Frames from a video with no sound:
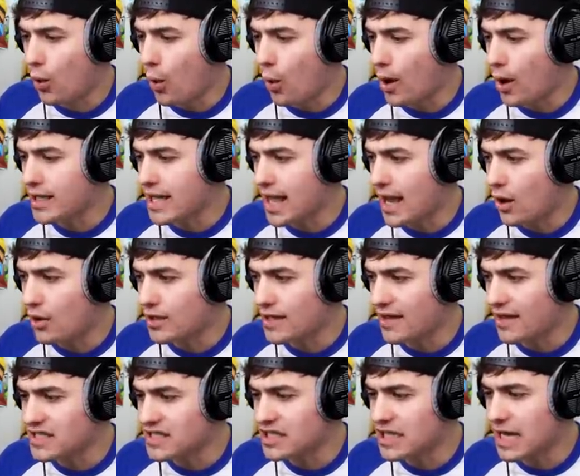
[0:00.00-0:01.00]
okay, okay,
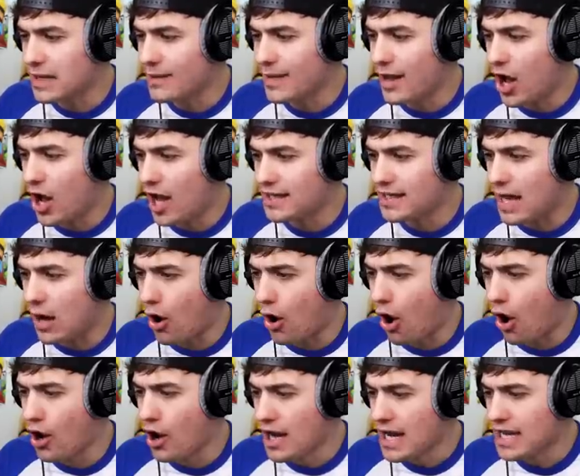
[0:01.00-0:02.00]
this is getting a bit hard now.
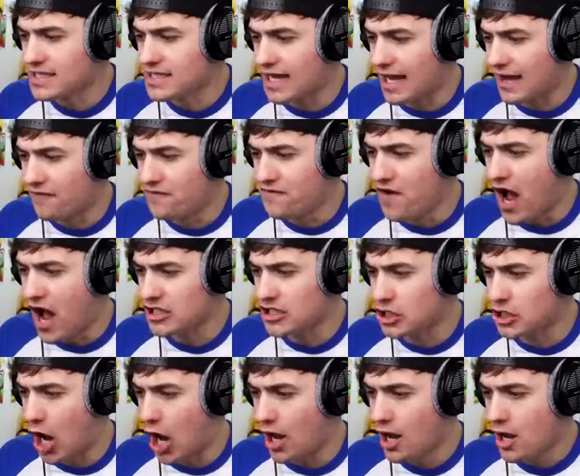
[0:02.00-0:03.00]
Oh, it's getting
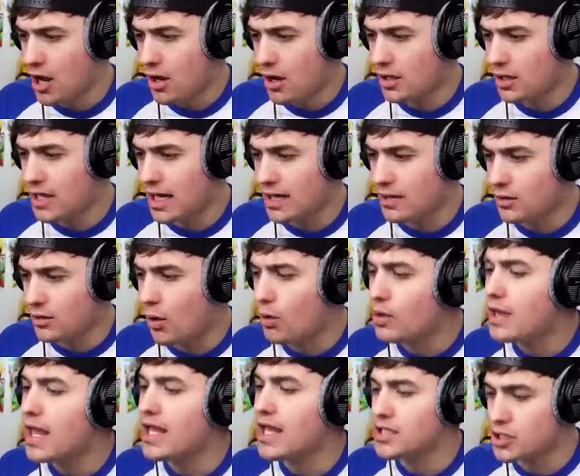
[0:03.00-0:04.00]
faster. Okay,
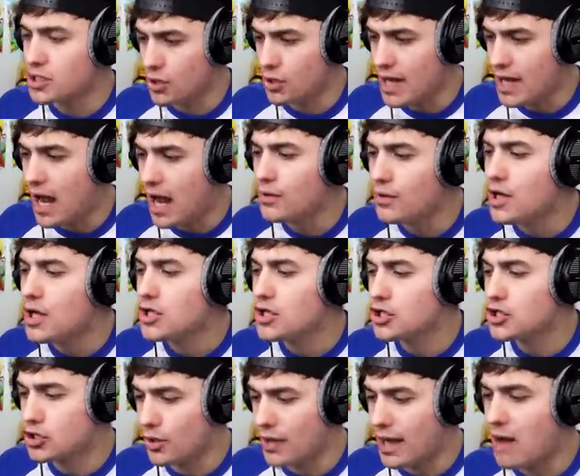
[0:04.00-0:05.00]
okay, slow down,
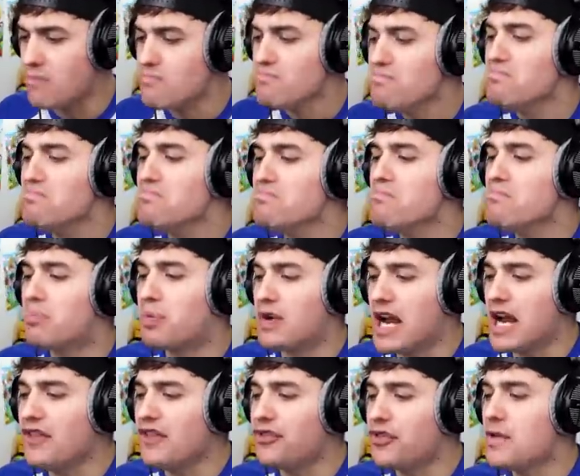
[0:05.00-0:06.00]
slow down.
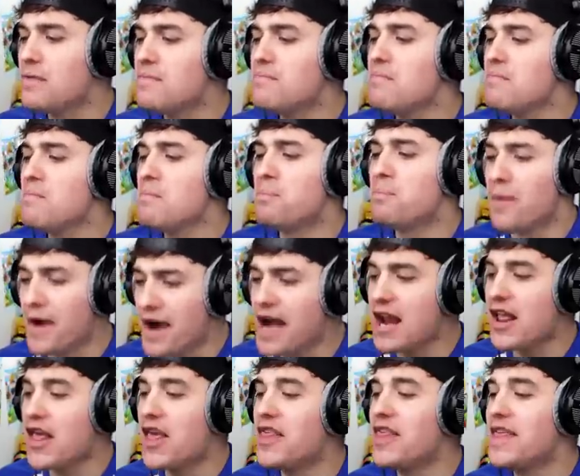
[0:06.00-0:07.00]
Breathe,
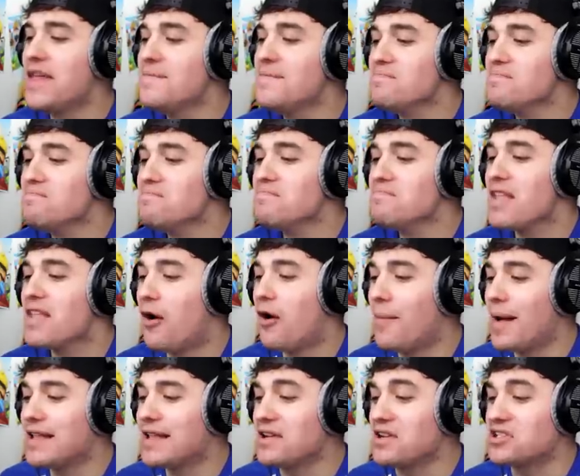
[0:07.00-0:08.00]
breathe. Oh
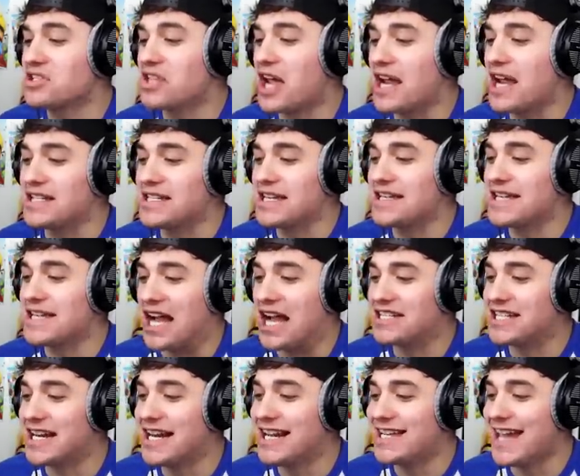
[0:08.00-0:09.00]
my goodness, guys, it's
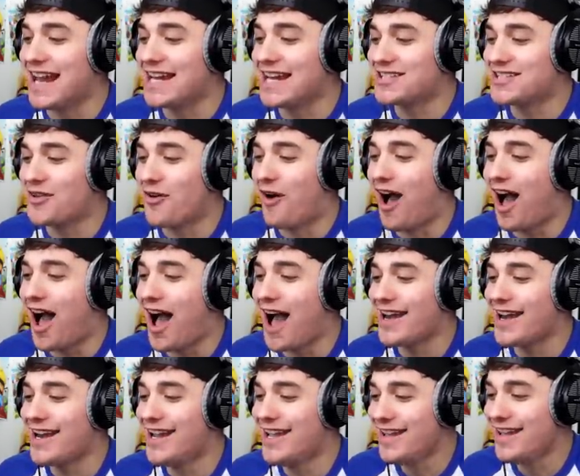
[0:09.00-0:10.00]
actually getting so hard.